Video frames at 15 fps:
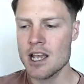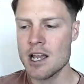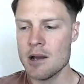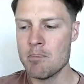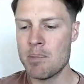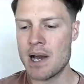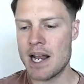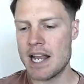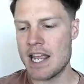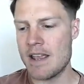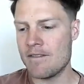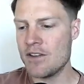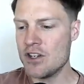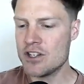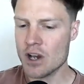But if
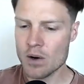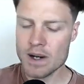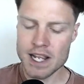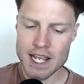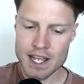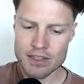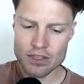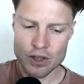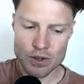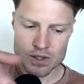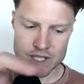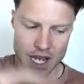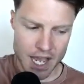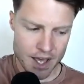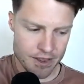you don't hit those
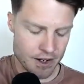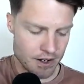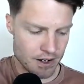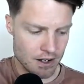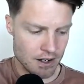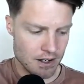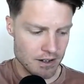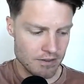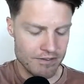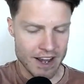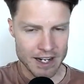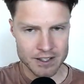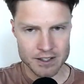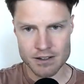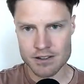other
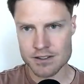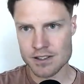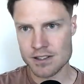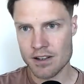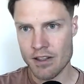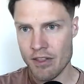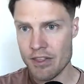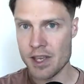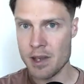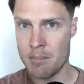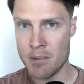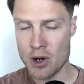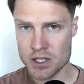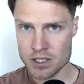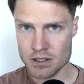vectors, the
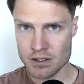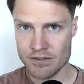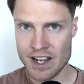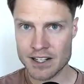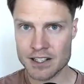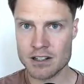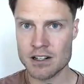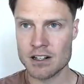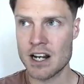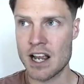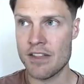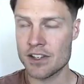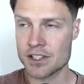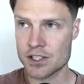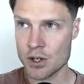emotional vector and the
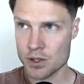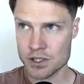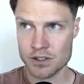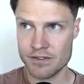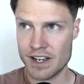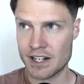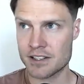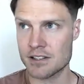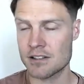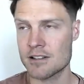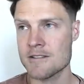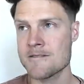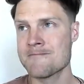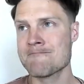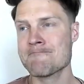social vector,
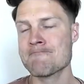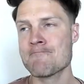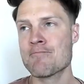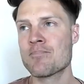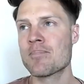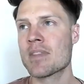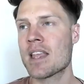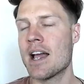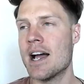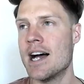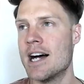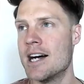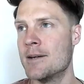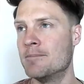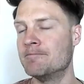
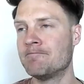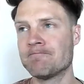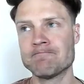I've